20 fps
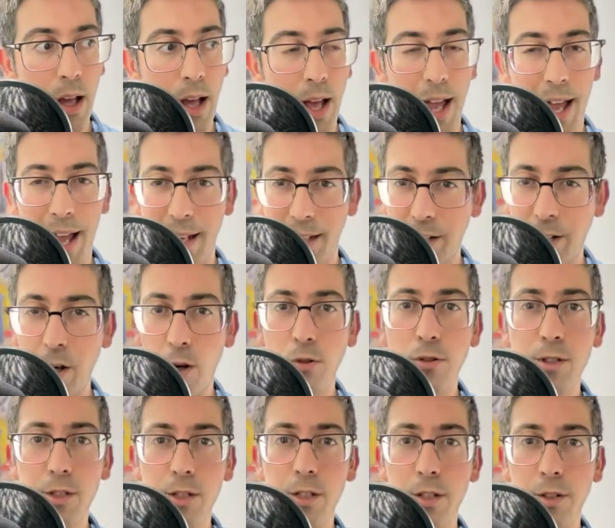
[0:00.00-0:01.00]
And
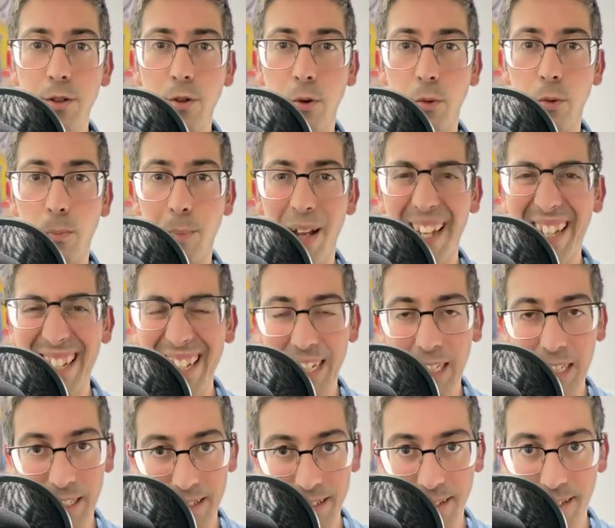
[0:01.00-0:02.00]
those two making
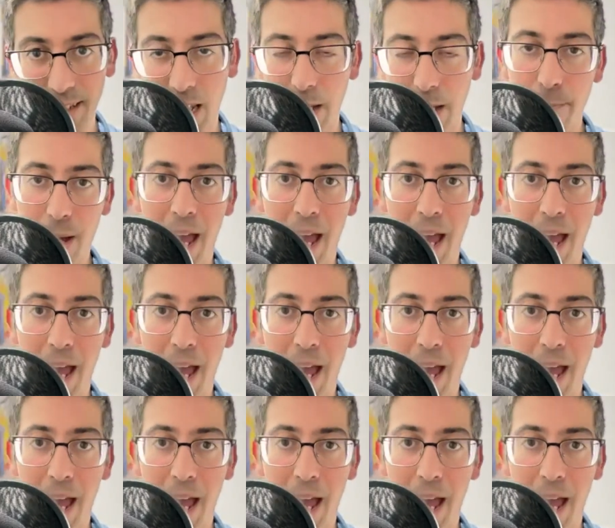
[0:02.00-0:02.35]
the same